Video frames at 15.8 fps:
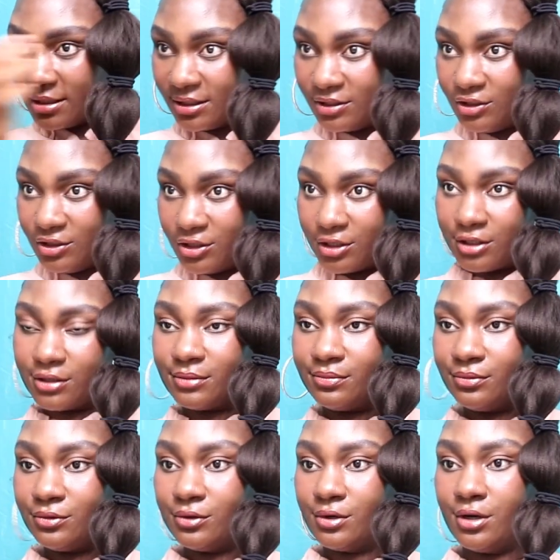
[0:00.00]
on your
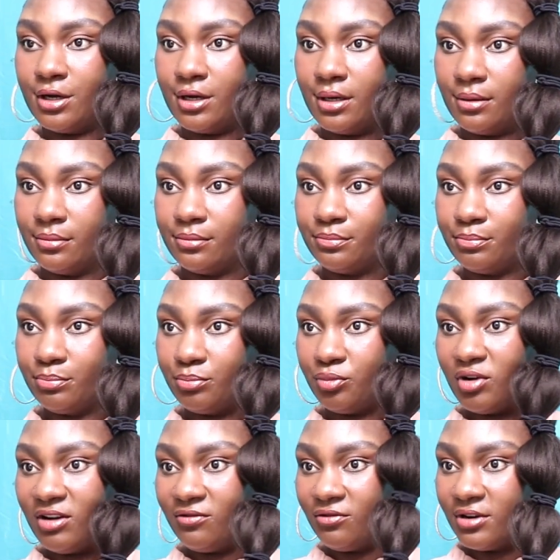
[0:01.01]

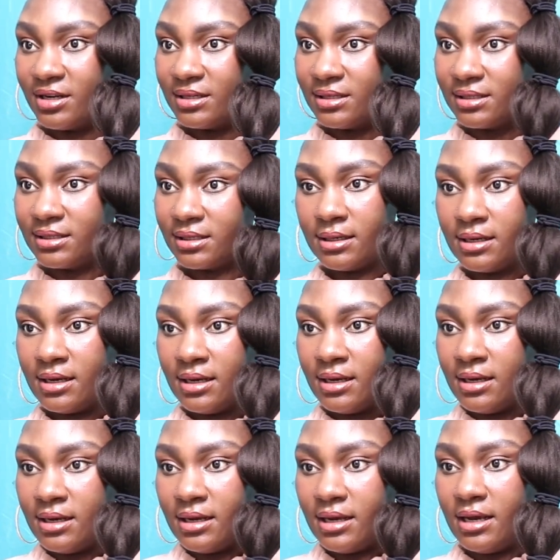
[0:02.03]
preference.
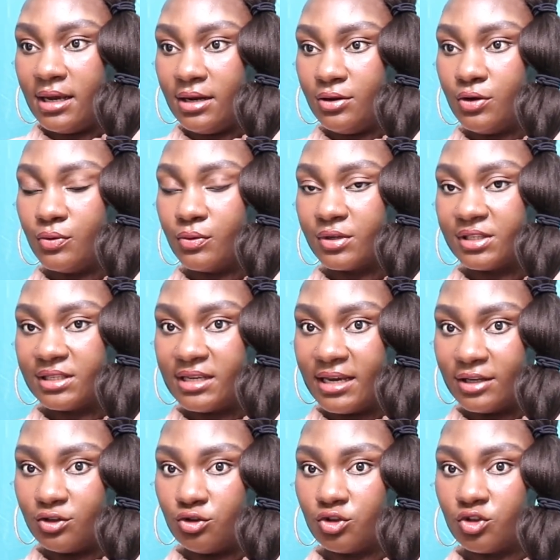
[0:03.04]
And you will
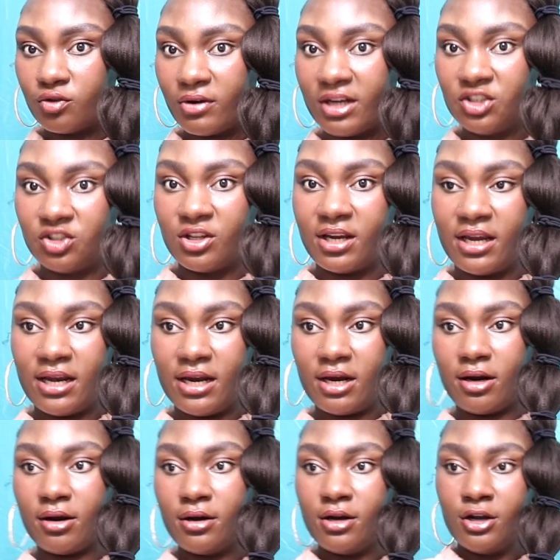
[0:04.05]
see as you scratch the
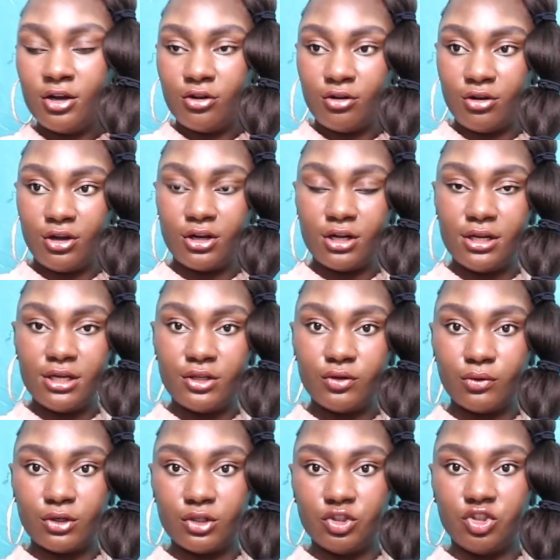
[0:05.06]
hair, you're going to need
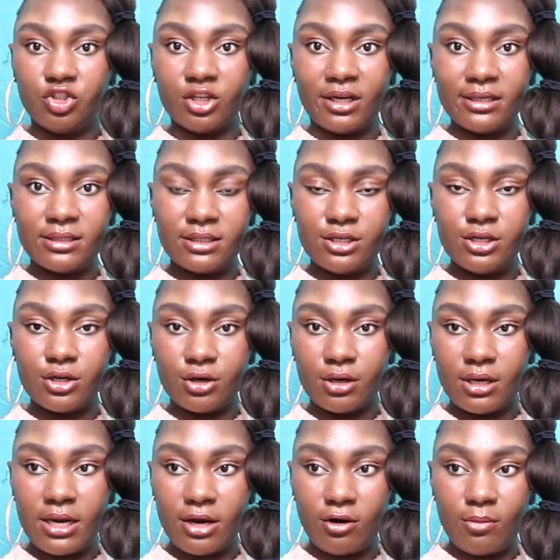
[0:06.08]
to adjust
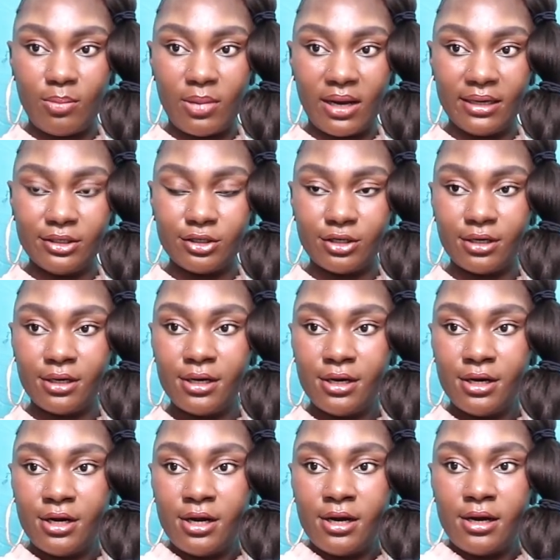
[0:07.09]
your hair binder
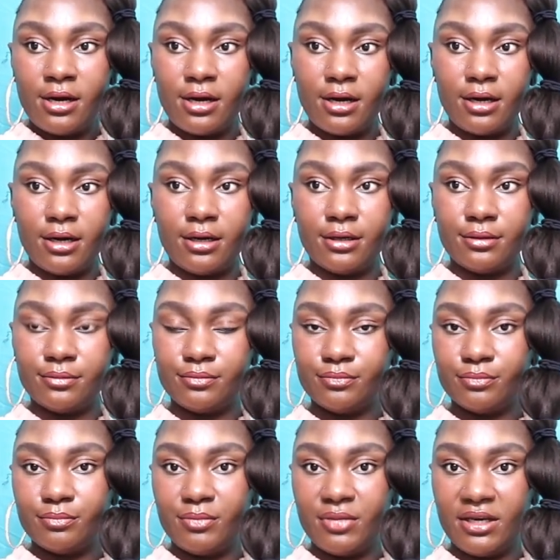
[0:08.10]

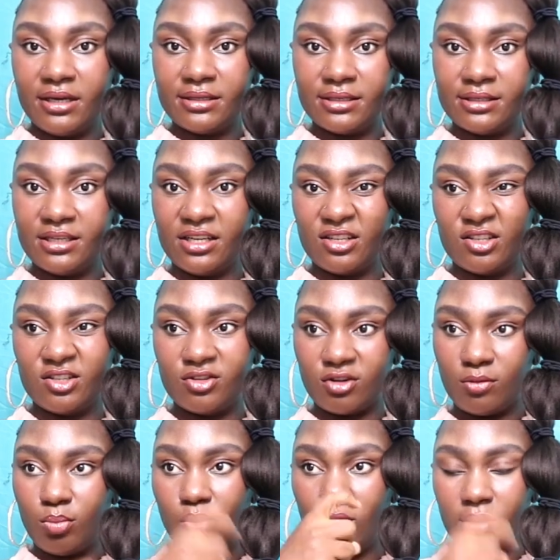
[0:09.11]
because it's going to
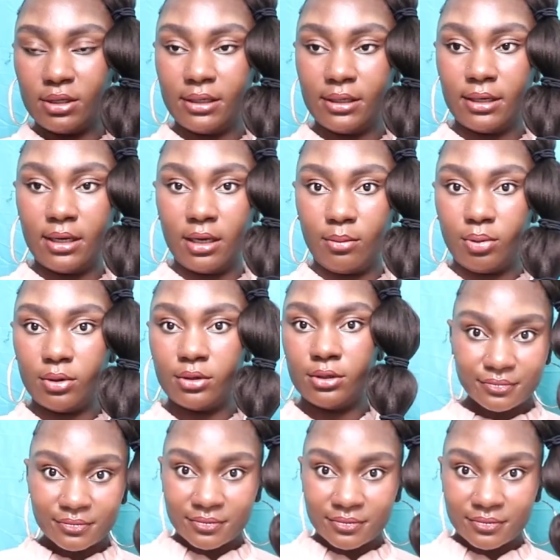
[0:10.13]
start pulling up.